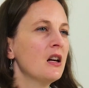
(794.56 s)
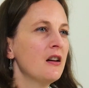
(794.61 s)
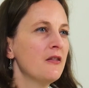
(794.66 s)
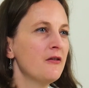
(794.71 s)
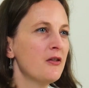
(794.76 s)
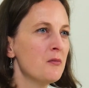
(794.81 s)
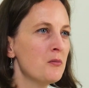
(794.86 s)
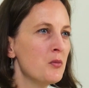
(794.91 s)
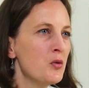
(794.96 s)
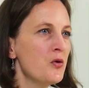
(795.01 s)

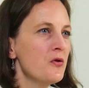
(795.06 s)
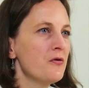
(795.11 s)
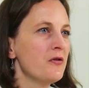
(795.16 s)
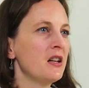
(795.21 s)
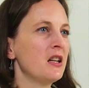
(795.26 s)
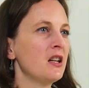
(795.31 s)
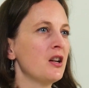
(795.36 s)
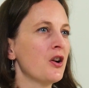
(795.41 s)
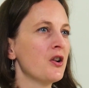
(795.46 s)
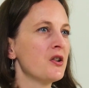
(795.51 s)
For more
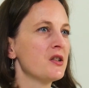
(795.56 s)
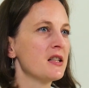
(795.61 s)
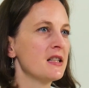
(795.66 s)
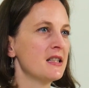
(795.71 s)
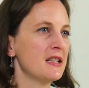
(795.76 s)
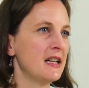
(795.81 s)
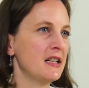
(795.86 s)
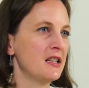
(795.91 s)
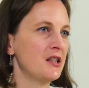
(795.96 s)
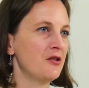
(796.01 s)
videos and
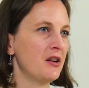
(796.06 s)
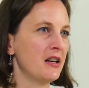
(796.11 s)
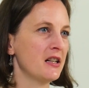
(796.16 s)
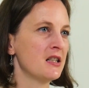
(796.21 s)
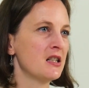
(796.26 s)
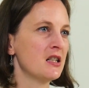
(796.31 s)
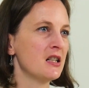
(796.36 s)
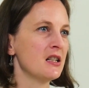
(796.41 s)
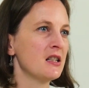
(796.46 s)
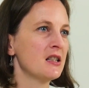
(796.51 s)
test
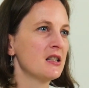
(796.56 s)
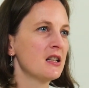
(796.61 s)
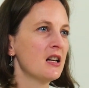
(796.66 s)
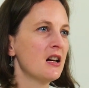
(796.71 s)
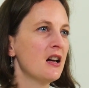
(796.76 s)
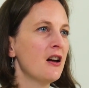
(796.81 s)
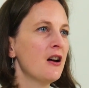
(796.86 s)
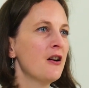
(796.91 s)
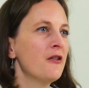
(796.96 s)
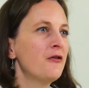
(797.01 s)
strategies,
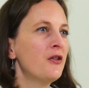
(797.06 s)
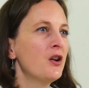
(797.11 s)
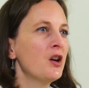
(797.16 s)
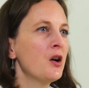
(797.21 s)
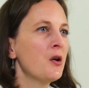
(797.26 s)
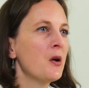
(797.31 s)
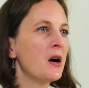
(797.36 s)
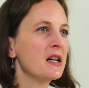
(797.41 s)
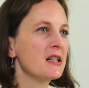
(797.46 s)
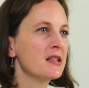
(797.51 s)

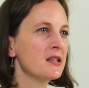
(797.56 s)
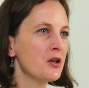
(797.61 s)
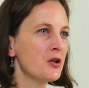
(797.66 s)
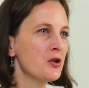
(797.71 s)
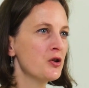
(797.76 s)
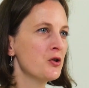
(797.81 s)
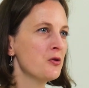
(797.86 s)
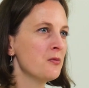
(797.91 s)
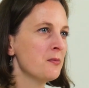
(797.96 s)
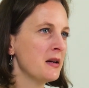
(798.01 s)
follow our
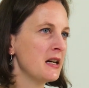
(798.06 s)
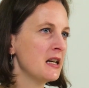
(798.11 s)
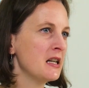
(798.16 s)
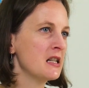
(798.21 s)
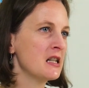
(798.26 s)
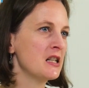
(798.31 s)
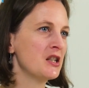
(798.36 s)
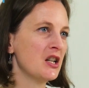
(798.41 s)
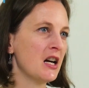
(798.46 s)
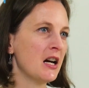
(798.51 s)
social
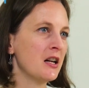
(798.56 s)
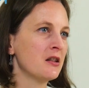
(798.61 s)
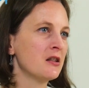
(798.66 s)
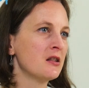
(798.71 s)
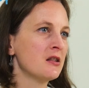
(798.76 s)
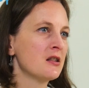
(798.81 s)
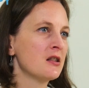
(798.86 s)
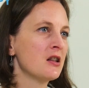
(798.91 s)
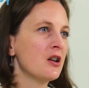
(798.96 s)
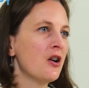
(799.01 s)
media
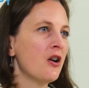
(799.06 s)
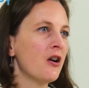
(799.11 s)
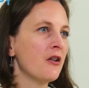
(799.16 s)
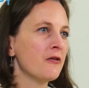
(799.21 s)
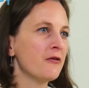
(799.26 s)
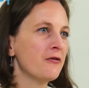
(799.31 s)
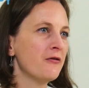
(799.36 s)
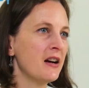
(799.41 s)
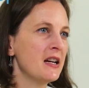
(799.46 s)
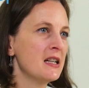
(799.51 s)
channels on
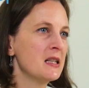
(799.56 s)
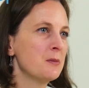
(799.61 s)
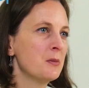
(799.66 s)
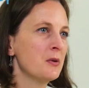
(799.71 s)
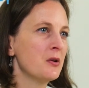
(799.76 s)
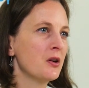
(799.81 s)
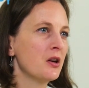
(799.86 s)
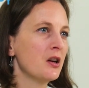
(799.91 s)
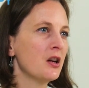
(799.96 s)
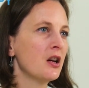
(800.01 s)

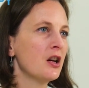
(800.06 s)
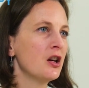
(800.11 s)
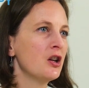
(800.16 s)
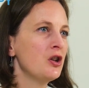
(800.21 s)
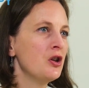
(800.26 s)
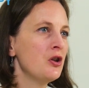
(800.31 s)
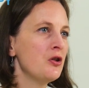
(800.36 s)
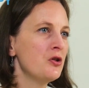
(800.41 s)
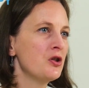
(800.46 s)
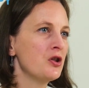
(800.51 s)
Facebook,
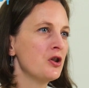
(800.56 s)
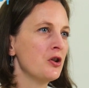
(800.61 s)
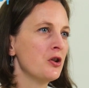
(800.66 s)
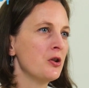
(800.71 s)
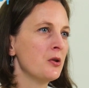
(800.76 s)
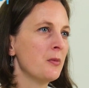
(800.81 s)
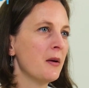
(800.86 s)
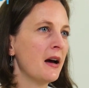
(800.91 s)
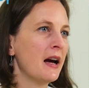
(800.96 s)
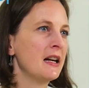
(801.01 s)

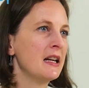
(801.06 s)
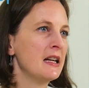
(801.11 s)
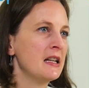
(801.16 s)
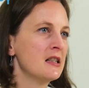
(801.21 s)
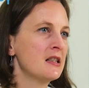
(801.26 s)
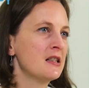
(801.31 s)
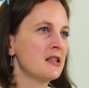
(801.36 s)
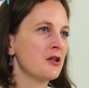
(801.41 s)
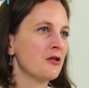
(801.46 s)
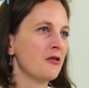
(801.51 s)
YouTube and
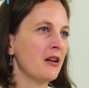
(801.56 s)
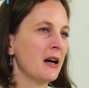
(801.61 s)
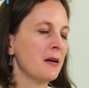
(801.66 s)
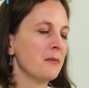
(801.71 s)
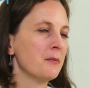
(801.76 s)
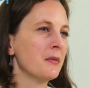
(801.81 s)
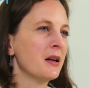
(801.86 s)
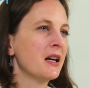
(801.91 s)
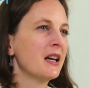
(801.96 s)
Instagram